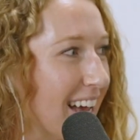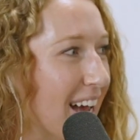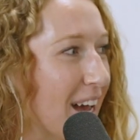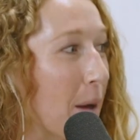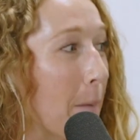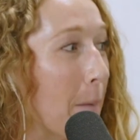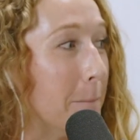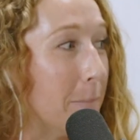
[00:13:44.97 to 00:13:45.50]

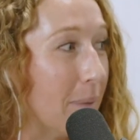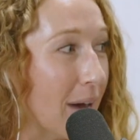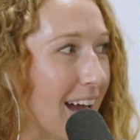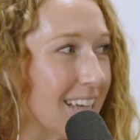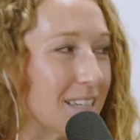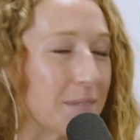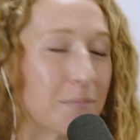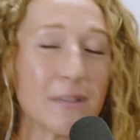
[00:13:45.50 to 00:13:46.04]

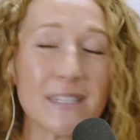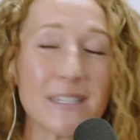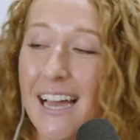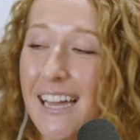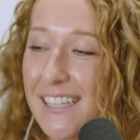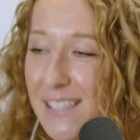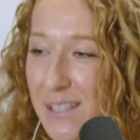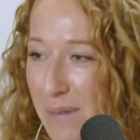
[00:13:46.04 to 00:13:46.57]
But
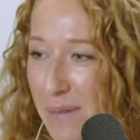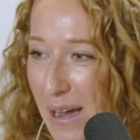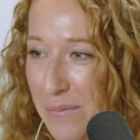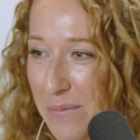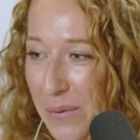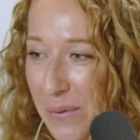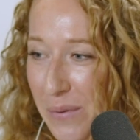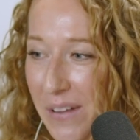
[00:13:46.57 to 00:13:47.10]
besides the
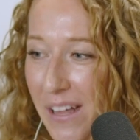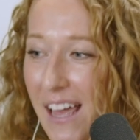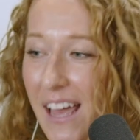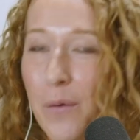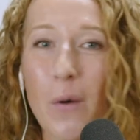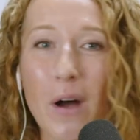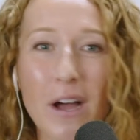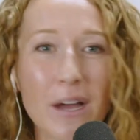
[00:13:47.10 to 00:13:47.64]
Bible,
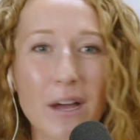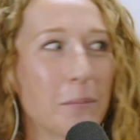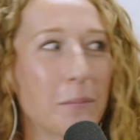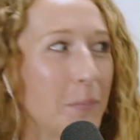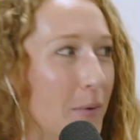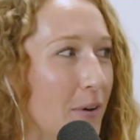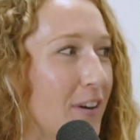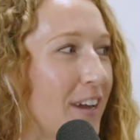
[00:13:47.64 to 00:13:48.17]

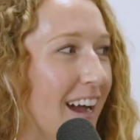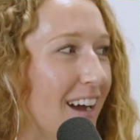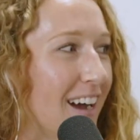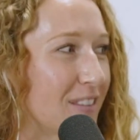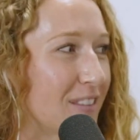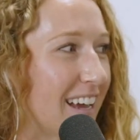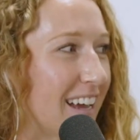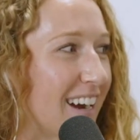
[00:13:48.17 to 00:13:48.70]
what book
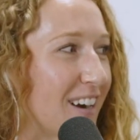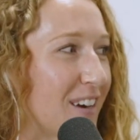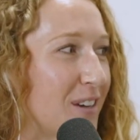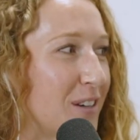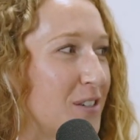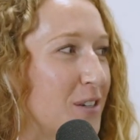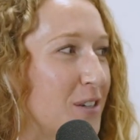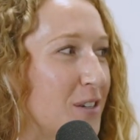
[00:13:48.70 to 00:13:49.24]
out there
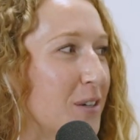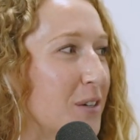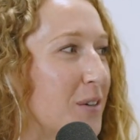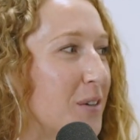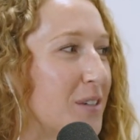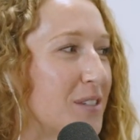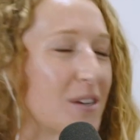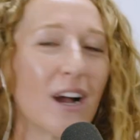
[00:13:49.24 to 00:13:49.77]
could
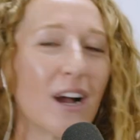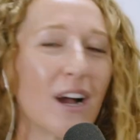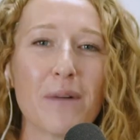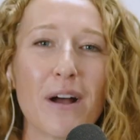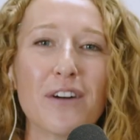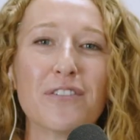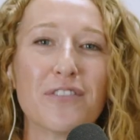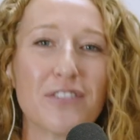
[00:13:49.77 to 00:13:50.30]
you talk
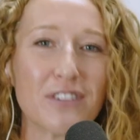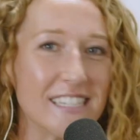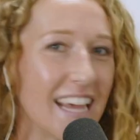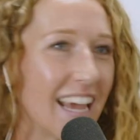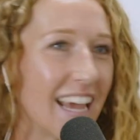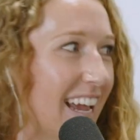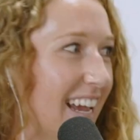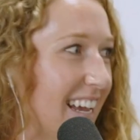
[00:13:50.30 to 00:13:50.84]
about for
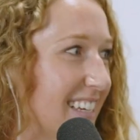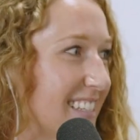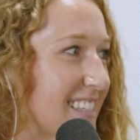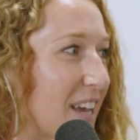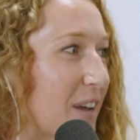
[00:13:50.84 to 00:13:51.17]
days?